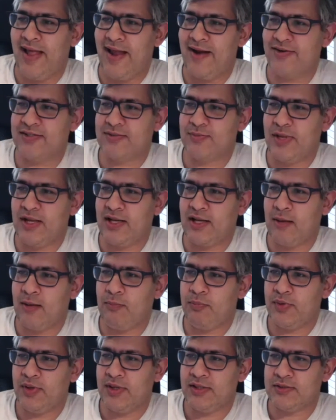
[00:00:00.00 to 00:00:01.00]
meetup,
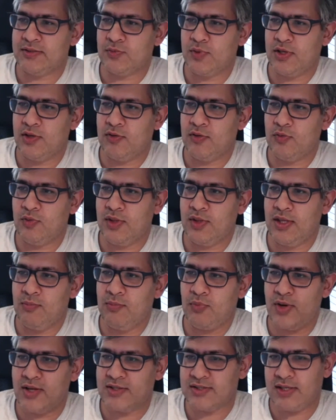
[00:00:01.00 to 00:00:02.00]
is we do the
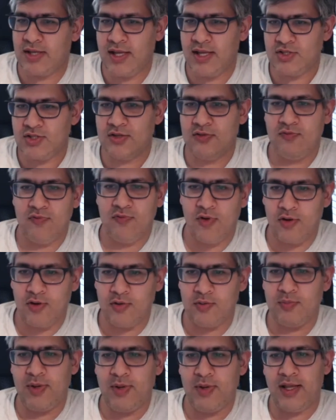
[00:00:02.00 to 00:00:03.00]
presentation
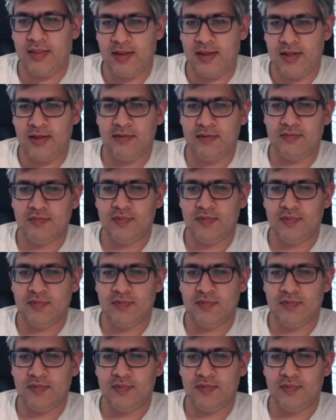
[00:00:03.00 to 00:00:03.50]
followed by the